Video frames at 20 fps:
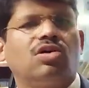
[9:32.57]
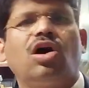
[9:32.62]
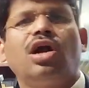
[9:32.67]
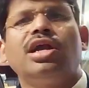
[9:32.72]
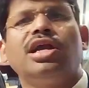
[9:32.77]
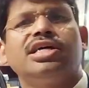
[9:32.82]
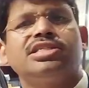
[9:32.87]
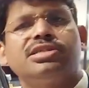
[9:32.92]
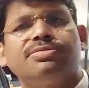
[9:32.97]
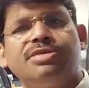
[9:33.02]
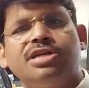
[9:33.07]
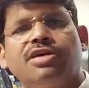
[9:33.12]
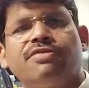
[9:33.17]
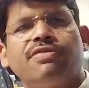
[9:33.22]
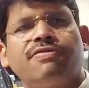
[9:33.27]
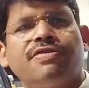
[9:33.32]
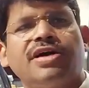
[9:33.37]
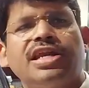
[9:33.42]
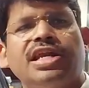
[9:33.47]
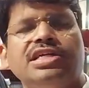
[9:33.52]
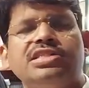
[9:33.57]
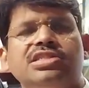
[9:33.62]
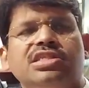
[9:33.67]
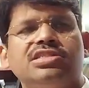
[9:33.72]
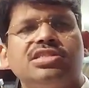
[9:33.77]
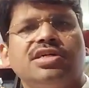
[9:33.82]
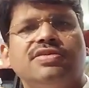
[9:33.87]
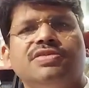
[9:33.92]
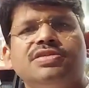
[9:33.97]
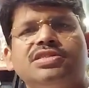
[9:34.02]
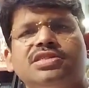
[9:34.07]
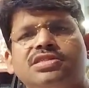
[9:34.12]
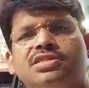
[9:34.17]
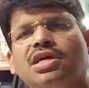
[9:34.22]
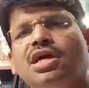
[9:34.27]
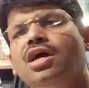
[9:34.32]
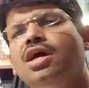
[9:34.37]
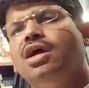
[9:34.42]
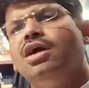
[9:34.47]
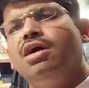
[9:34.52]
called as a bit of a financial
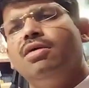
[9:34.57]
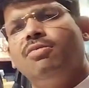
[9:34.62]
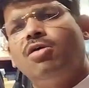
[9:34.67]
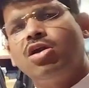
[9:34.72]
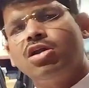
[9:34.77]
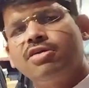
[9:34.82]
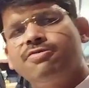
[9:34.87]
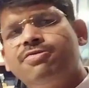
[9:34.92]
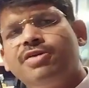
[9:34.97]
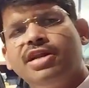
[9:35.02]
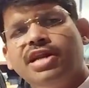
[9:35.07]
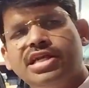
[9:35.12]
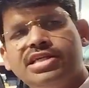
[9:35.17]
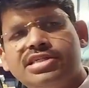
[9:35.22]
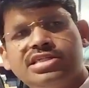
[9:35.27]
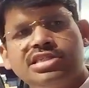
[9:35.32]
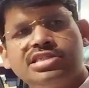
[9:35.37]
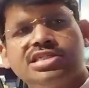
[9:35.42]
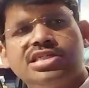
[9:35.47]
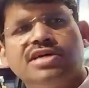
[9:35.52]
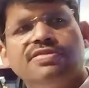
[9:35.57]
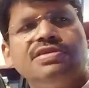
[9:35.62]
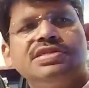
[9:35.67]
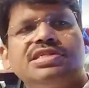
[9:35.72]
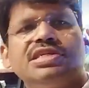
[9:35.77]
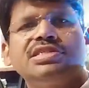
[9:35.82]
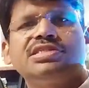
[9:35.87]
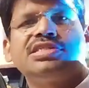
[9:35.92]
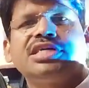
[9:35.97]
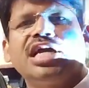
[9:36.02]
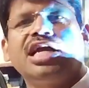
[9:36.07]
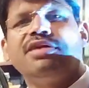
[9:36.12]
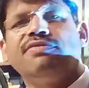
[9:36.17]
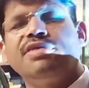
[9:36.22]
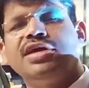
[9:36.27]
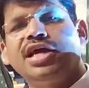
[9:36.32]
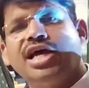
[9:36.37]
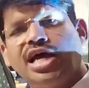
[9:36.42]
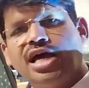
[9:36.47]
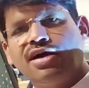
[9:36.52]
services. On a financial services side,
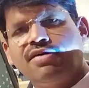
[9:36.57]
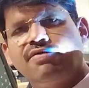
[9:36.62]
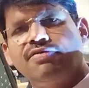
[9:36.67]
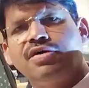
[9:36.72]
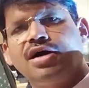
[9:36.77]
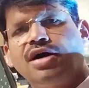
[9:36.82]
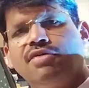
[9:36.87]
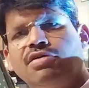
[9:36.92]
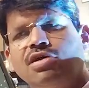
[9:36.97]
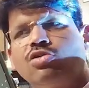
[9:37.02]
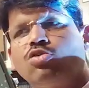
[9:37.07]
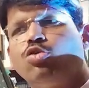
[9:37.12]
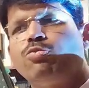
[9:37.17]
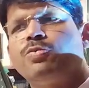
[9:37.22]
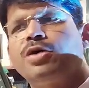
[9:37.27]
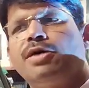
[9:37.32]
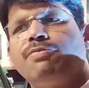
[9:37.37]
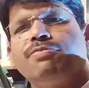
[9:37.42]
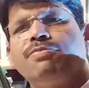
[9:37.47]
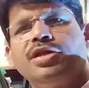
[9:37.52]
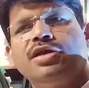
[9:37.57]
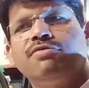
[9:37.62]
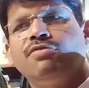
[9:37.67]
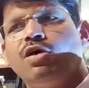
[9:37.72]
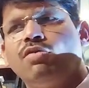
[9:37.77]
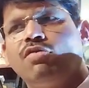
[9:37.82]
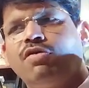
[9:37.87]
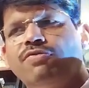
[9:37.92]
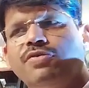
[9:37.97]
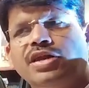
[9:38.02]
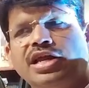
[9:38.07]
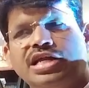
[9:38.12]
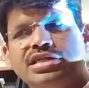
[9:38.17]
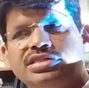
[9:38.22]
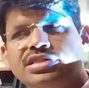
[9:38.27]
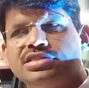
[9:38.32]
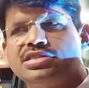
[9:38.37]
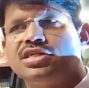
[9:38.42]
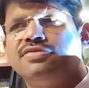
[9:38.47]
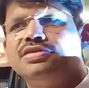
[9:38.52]
we have our group company, Volvo
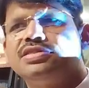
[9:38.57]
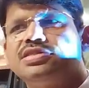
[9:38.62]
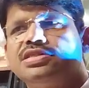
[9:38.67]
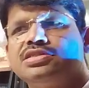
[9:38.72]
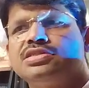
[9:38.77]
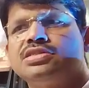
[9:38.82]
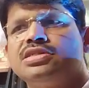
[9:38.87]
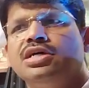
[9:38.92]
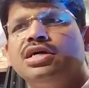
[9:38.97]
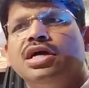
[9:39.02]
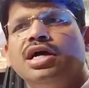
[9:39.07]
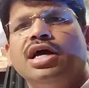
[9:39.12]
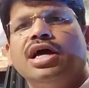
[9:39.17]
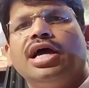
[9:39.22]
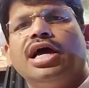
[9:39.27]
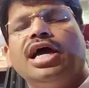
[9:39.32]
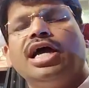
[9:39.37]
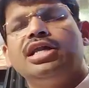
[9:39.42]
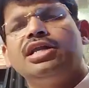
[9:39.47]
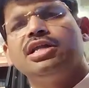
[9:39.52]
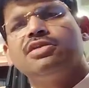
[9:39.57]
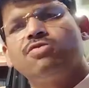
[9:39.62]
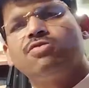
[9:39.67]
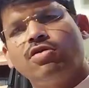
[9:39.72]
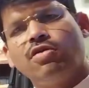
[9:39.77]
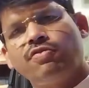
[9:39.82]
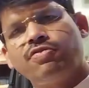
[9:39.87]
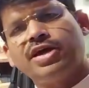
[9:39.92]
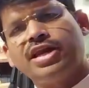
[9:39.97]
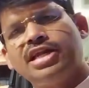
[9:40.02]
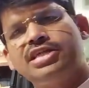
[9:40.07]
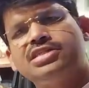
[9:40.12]
Financial Services, and this Volvo